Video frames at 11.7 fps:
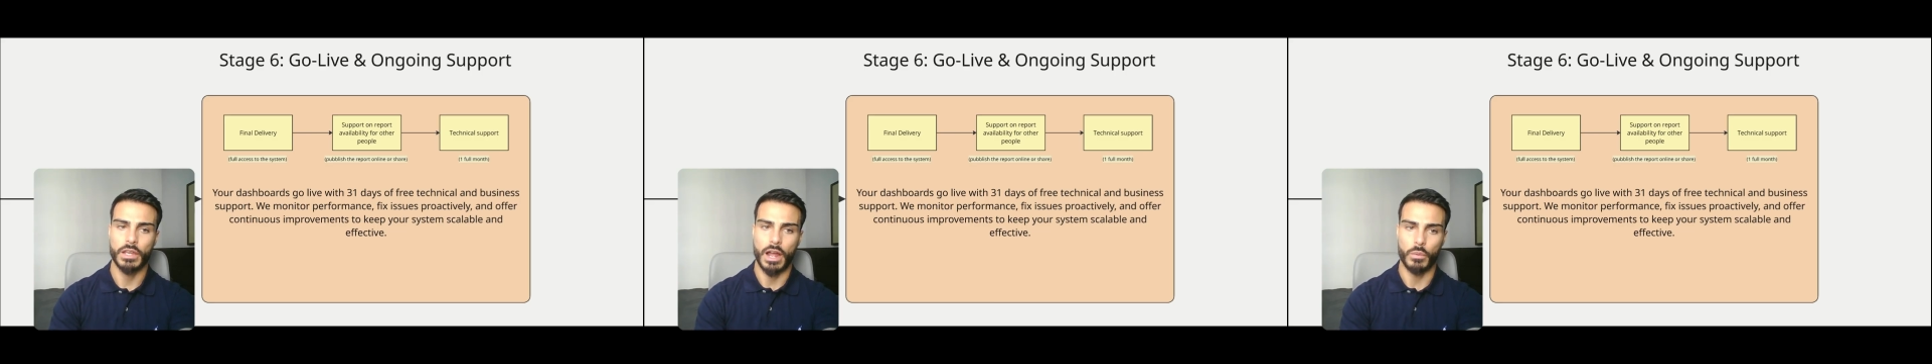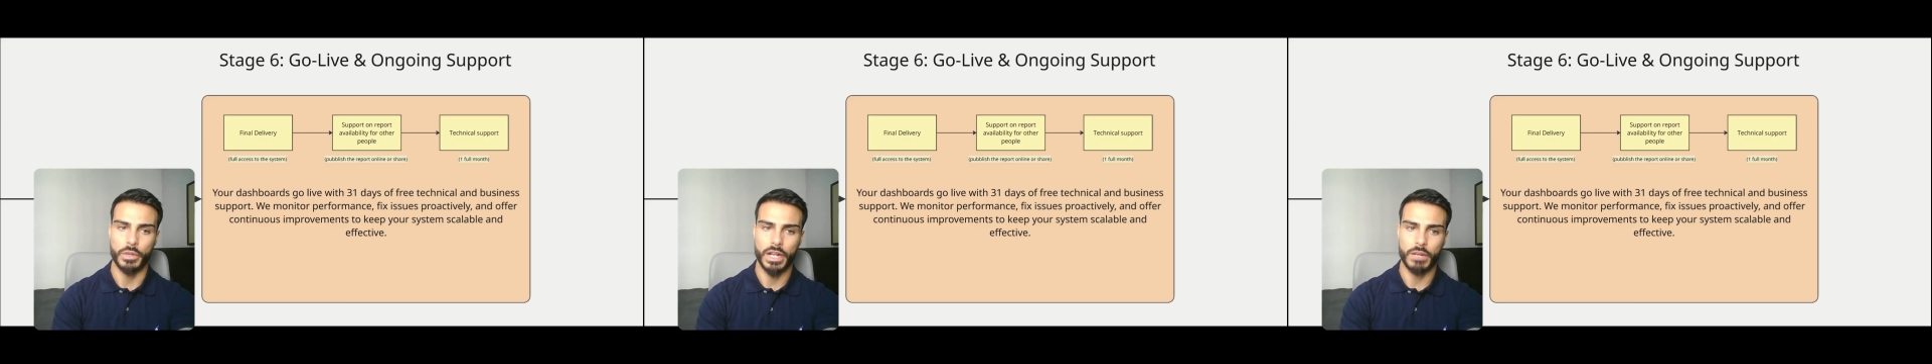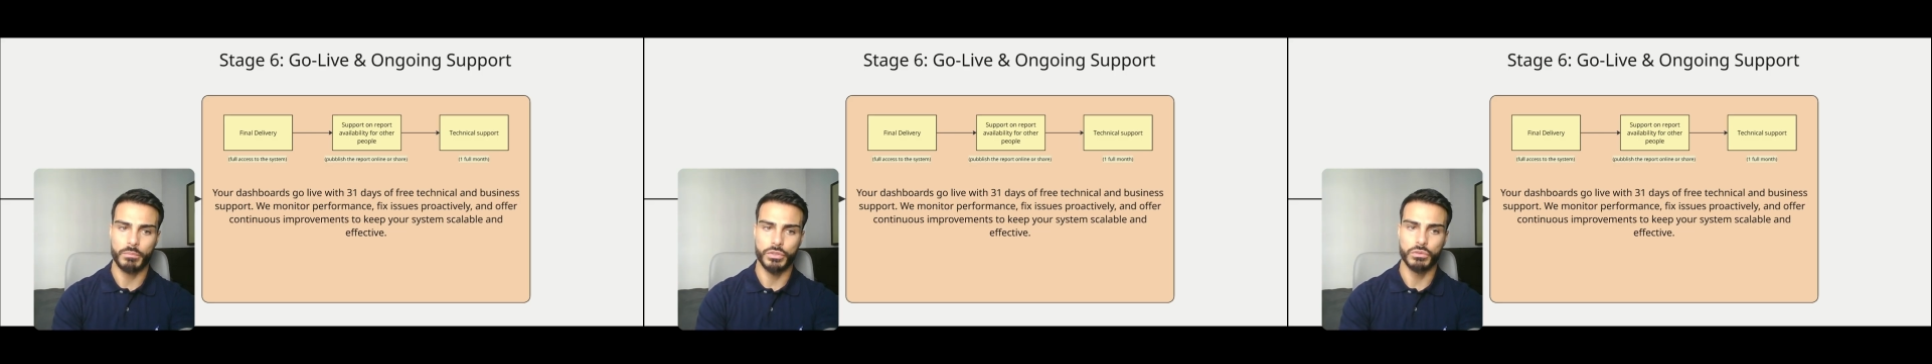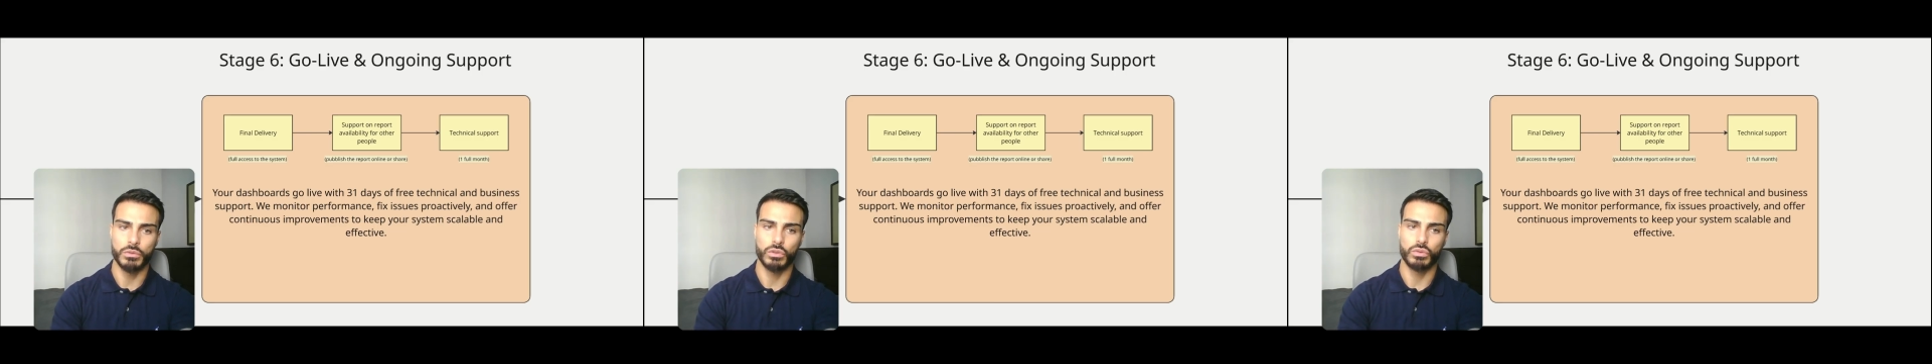I will help
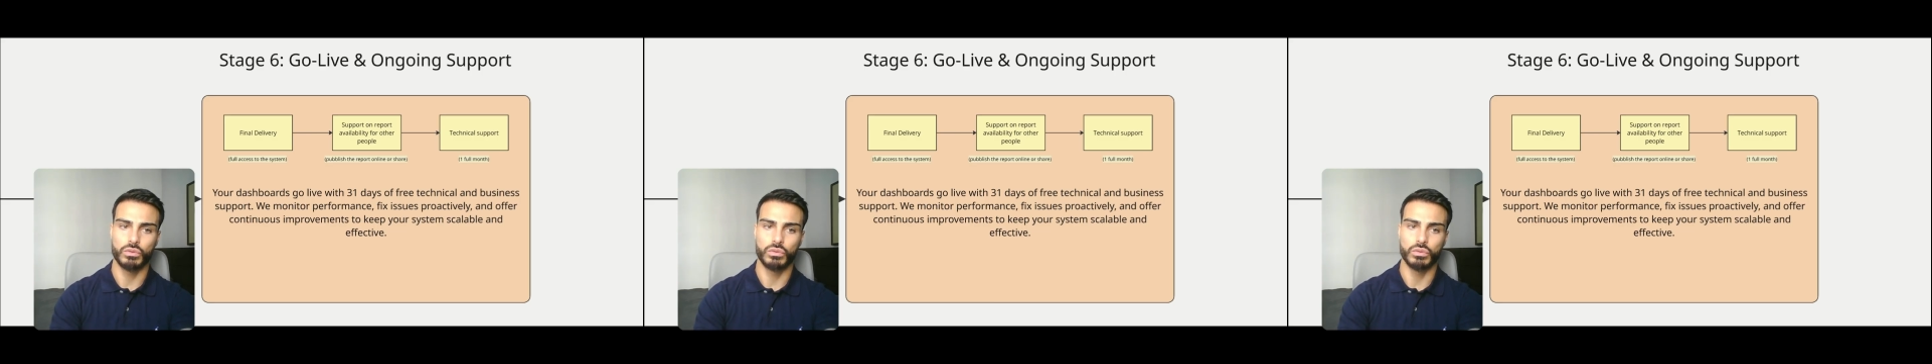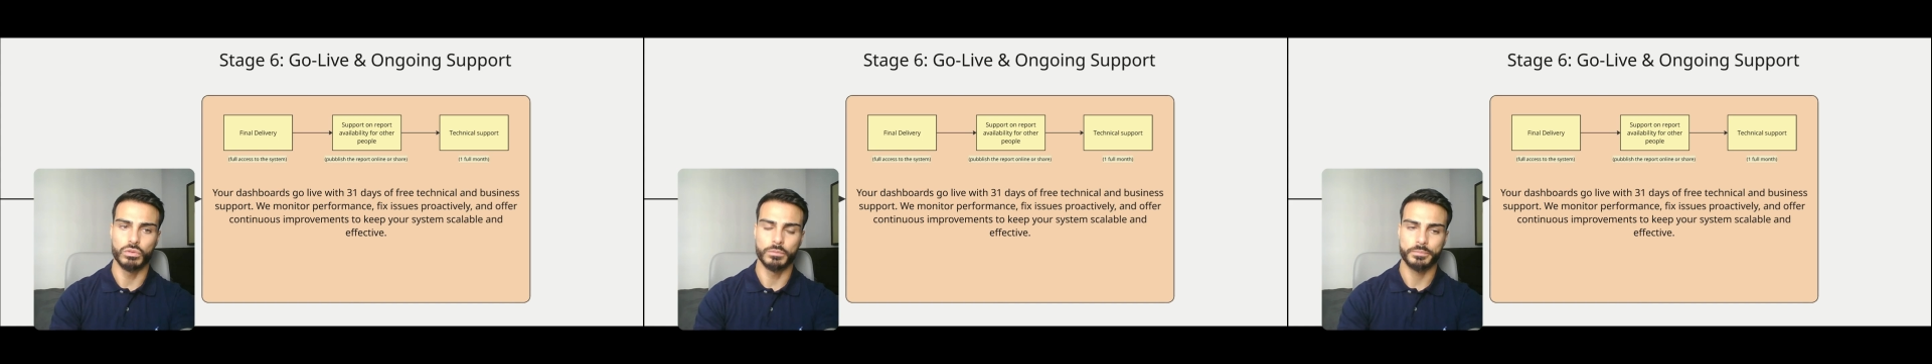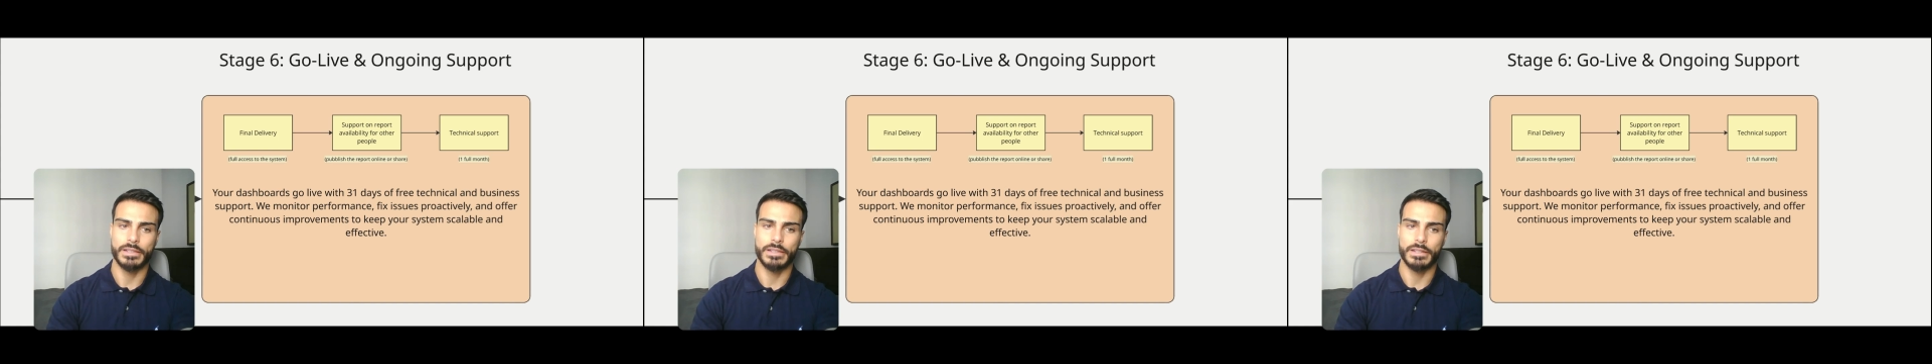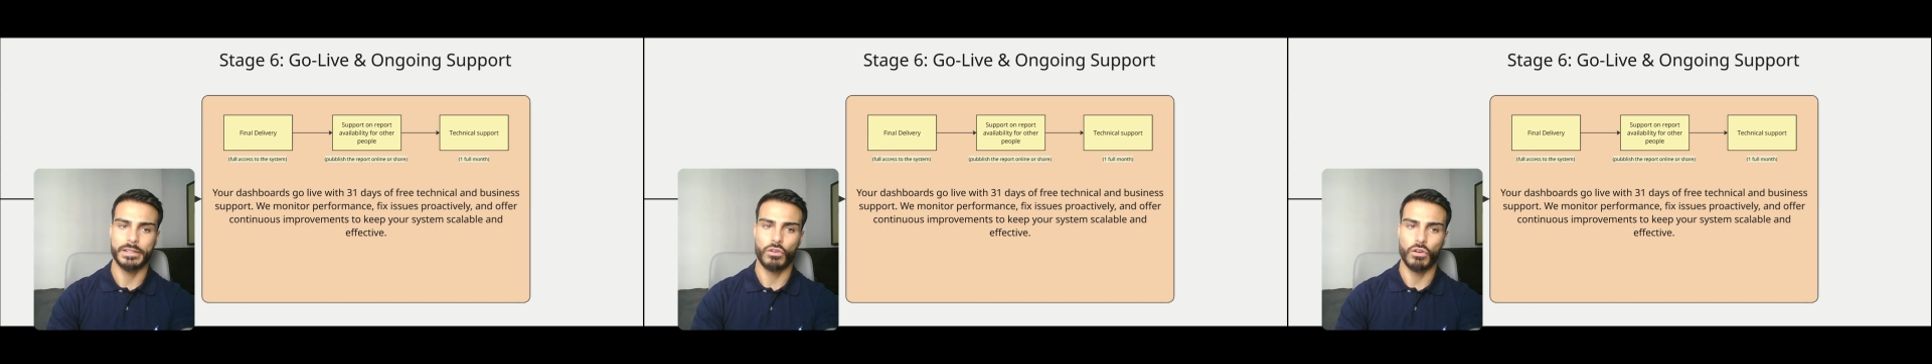you to
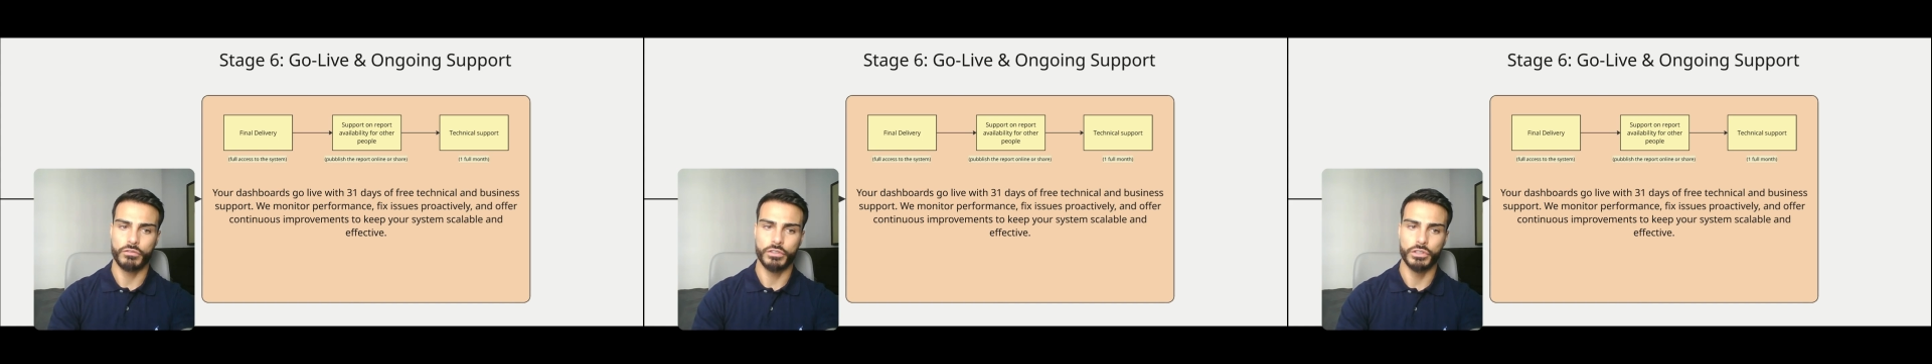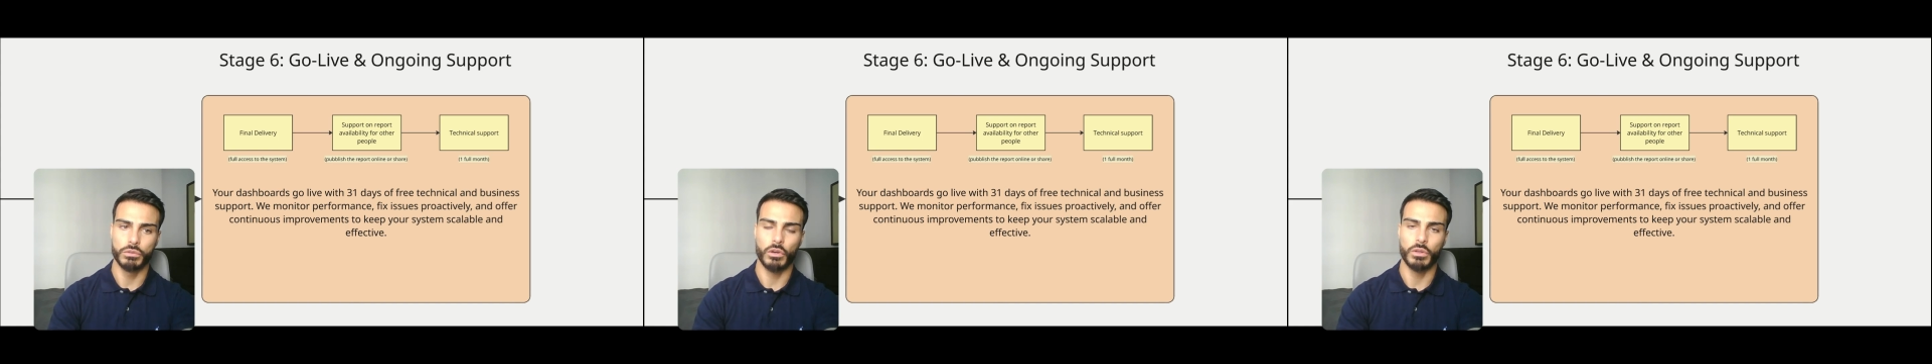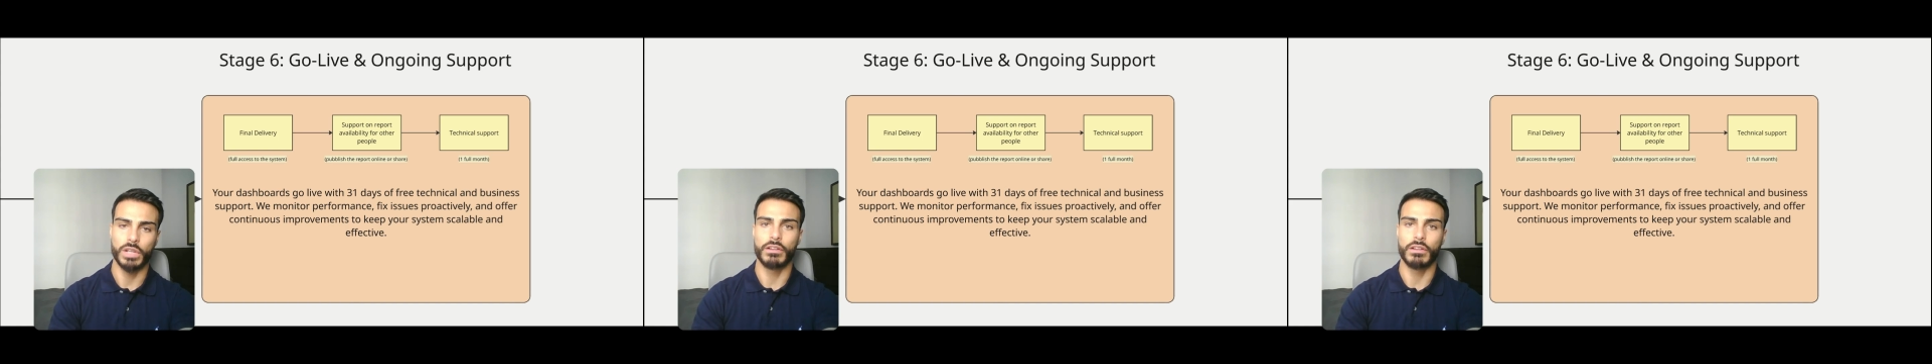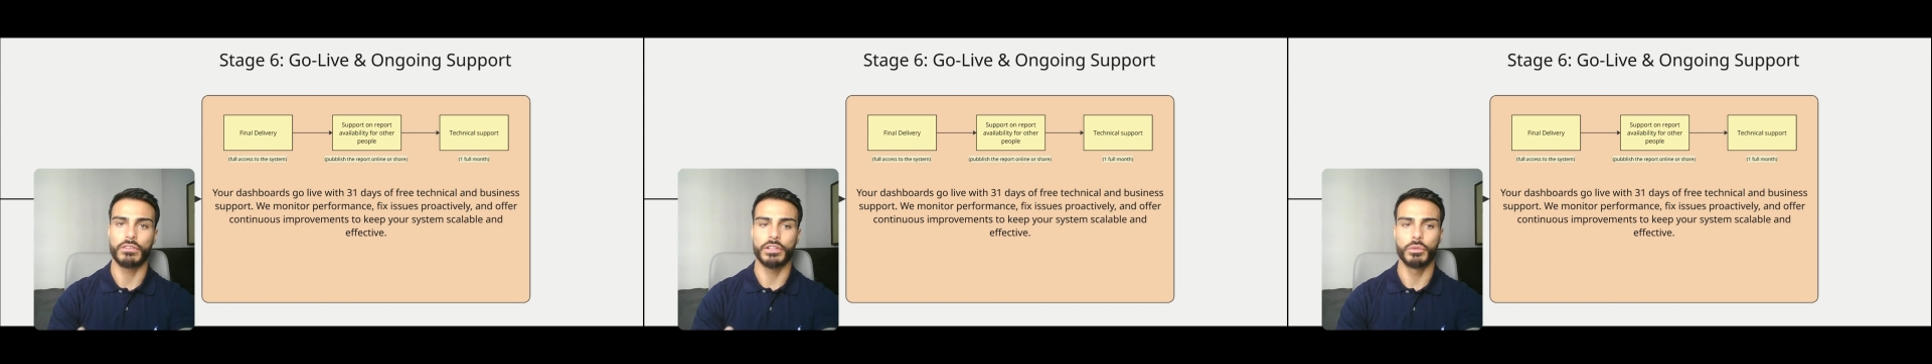configure
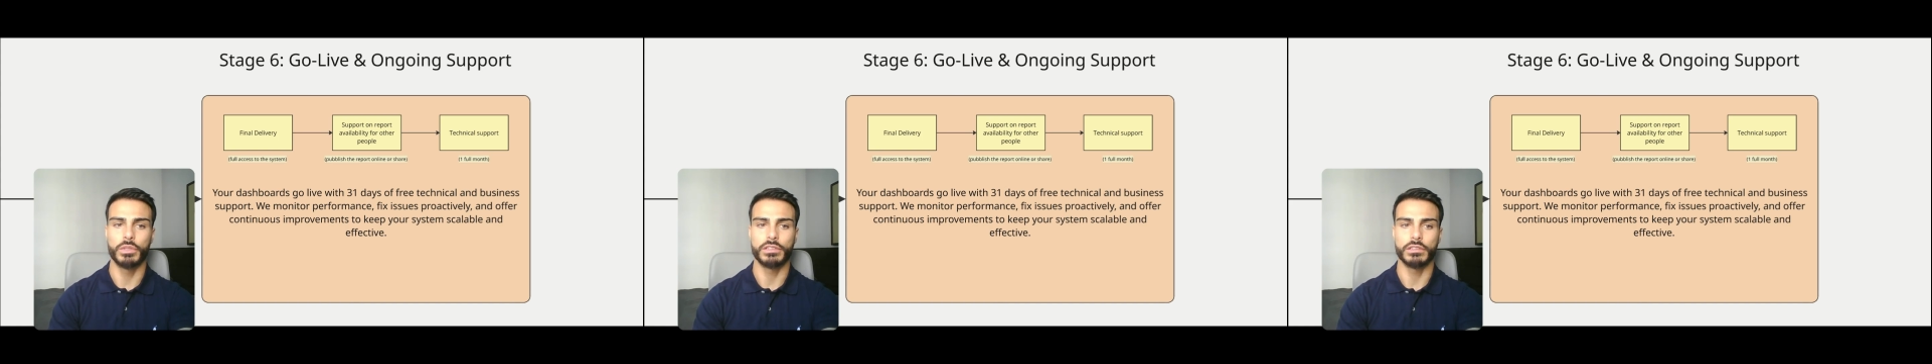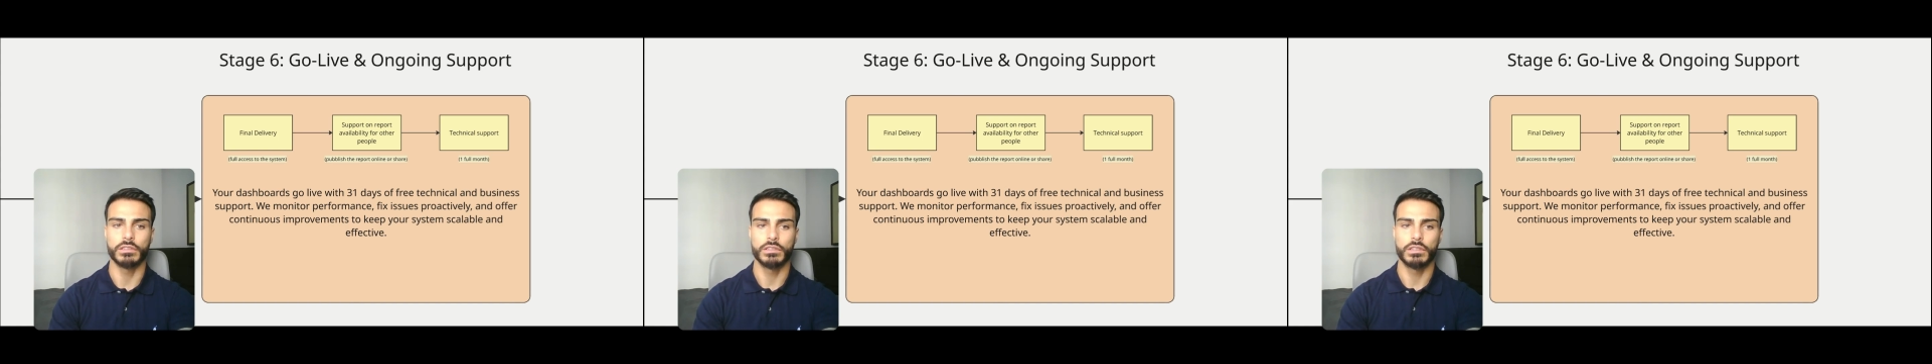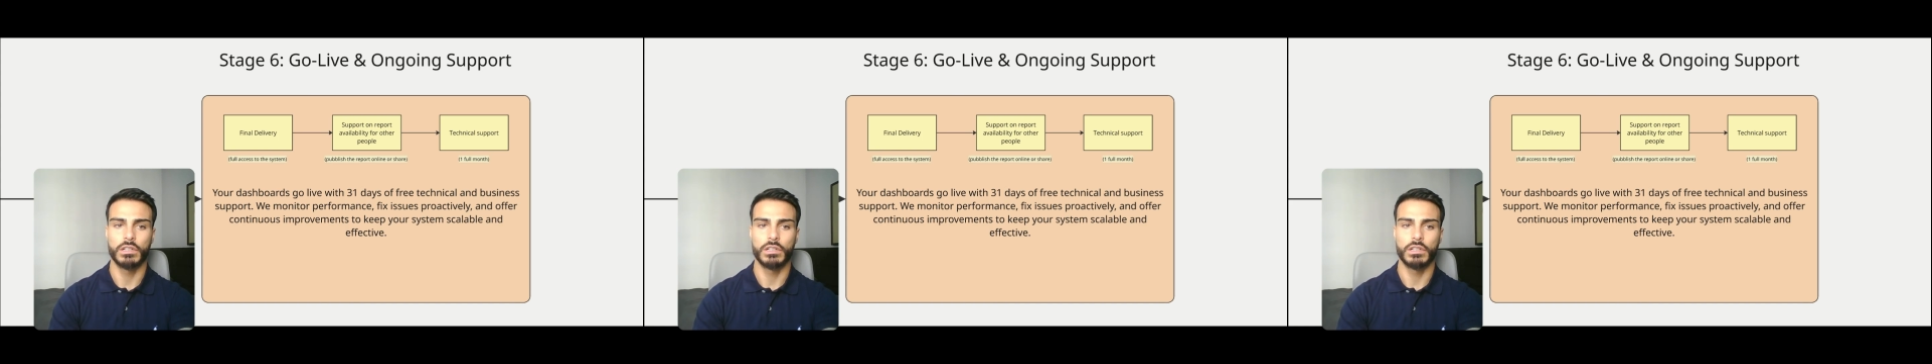row-level security.